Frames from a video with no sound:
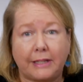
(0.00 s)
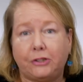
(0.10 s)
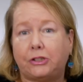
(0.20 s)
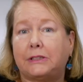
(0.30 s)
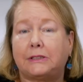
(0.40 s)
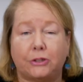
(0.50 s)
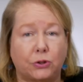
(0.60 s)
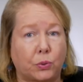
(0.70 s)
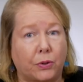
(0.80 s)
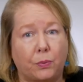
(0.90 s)
ranges and
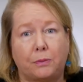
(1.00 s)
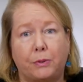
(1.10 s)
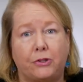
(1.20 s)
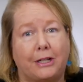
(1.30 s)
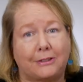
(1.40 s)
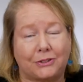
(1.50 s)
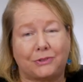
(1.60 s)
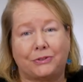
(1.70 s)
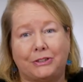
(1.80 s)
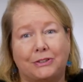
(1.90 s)
short throw projectors
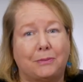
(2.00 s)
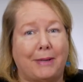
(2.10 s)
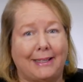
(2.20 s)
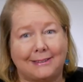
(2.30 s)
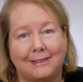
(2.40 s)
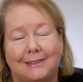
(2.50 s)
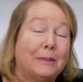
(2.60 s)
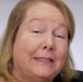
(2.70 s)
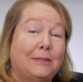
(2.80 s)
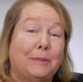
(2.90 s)
for your space.
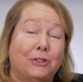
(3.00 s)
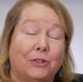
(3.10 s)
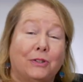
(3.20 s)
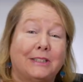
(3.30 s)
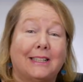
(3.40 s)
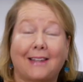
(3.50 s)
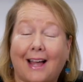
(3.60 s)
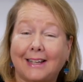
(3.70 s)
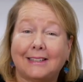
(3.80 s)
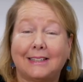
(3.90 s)
Please be sure to
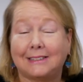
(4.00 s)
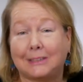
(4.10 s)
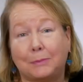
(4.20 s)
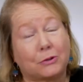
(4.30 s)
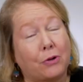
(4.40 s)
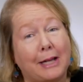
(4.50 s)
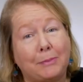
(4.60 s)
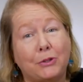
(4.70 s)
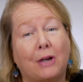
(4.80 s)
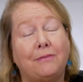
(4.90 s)
like and subscribe
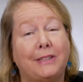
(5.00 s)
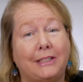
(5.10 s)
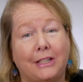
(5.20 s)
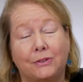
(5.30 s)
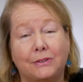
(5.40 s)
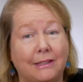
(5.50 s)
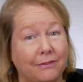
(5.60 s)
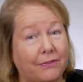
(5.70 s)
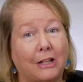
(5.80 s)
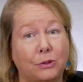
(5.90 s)
to our videos and
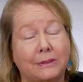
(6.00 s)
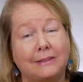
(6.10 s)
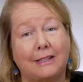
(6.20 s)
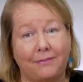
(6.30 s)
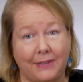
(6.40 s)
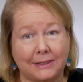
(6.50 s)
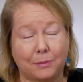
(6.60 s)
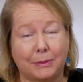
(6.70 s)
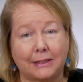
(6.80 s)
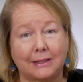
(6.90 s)
follow us on
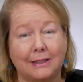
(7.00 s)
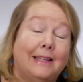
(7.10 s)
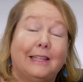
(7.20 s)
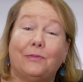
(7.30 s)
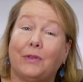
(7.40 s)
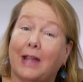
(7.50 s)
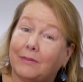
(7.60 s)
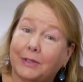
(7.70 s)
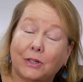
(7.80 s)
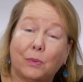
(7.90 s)
Facebook. If you
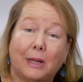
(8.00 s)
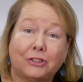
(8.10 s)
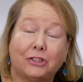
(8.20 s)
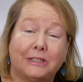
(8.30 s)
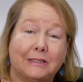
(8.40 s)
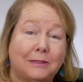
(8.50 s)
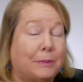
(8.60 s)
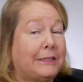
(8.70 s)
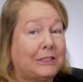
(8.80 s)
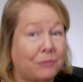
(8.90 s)
have any questions,
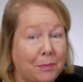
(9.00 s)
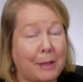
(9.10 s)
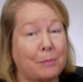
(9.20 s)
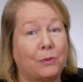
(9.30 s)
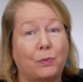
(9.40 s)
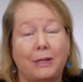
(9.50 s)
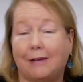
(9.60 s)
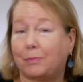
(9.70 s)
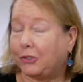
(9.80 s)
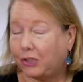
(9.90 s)
please remember we
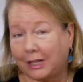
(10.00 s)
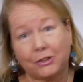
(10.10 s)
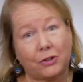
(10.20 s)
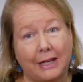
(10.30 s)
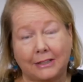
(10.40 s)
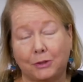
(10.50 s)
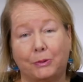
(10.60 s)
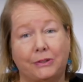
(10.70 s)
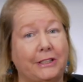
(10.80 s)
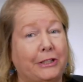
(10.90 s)
have projector
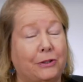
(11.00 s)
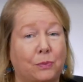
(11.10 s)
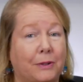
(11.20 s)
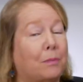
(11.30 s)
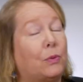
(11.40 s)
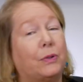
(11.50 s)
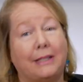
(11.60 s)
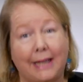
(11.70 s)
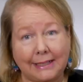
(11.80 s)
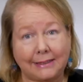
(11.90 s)
experts here with more than
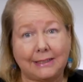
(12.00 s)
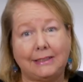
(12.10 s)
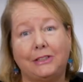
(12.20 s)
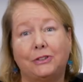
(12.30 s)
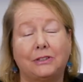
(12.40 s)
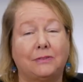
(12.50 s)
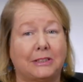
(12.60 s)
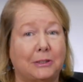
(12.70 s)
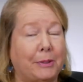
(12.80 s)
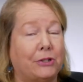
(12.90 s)
18 years of
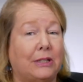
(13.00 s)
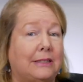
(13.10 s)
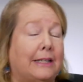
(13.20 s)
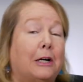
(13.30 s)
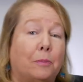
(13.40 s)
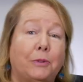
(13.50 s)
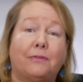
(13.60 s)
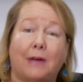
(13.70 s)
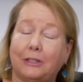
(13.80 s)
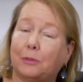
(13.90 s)
experience to help you
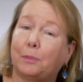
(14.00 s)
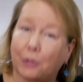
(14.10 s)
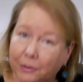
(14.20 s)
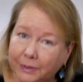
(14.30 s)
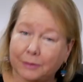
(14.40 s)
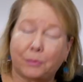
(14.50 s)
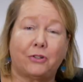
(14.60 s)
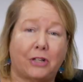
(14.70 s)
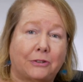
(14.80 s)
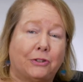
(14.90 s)
find a perfect
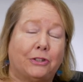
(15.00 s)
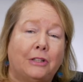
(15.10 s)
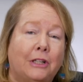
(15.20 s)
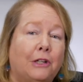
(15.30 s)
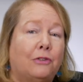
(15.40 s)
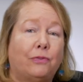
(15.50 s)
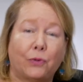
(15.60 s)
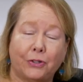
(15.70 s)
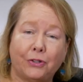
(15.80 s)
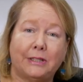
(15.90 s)
projector
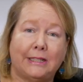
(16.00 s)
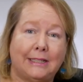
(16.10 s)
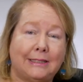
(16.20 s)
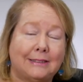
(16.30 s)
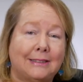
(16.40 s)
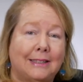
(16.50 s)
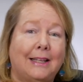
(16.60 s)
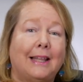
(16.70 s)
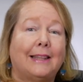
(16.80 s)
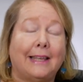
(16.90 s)
for your needs.
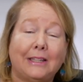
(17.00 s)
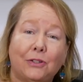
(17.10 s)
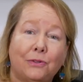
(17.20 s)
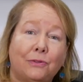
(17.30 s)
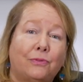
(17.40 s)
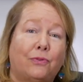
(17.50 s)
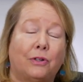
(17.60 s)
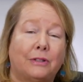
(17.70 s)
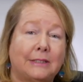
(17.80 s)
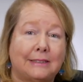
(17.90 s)
Thank you
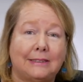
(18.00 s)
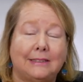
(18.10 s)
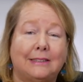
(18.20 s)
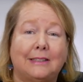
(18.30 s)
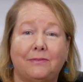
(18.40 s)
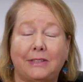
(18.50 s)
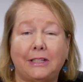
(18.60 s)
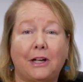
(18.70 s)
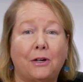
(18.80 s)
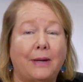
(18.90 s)
for listening to the
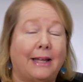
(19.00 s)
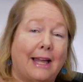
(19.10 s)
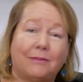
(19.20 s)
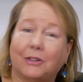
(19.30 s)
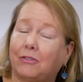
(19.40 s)
video and have a